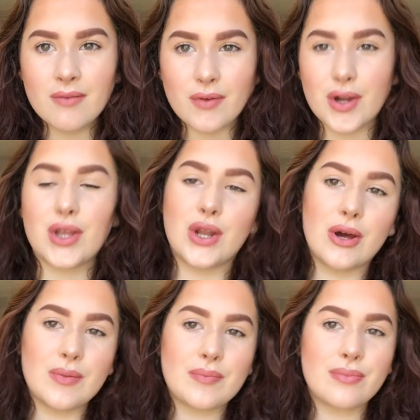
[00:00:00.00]
for, you
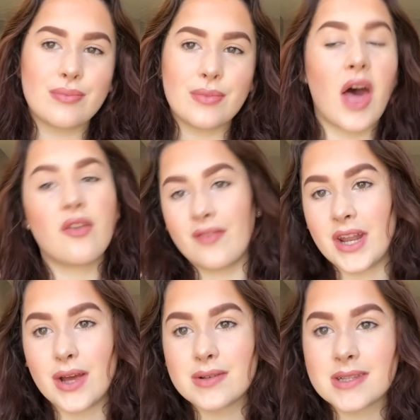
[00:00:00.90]
know, other
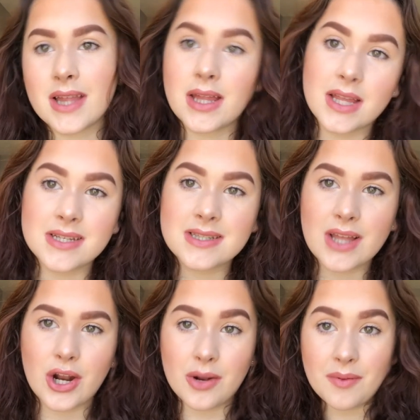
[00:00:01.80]
videos like this
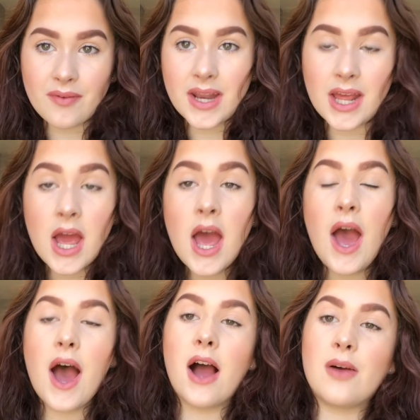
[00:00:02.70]
that are gonna be funny.
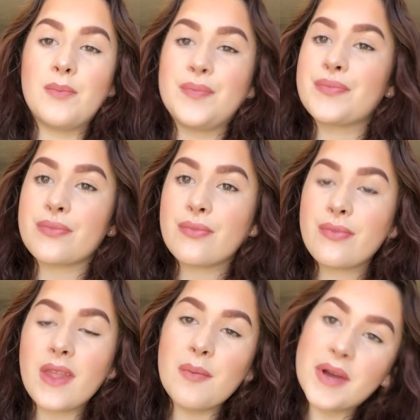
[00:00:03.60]

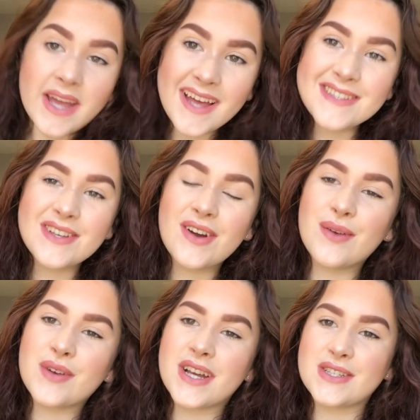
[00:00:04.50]
But yeah, so I
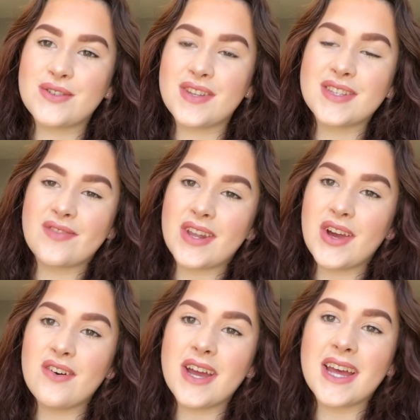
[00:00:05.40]
hope you guys enjoyed this
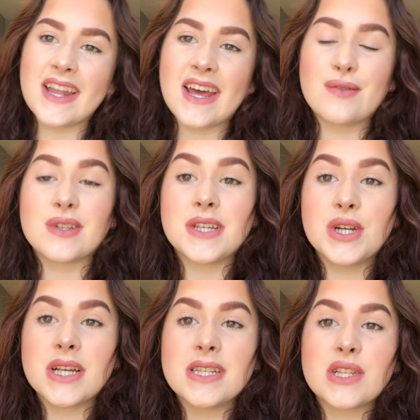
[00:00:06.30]
video, and I will see
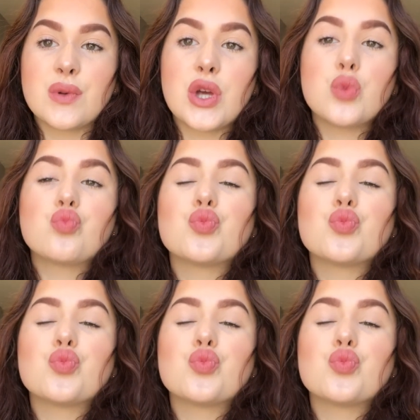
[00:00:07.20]
you guys next week.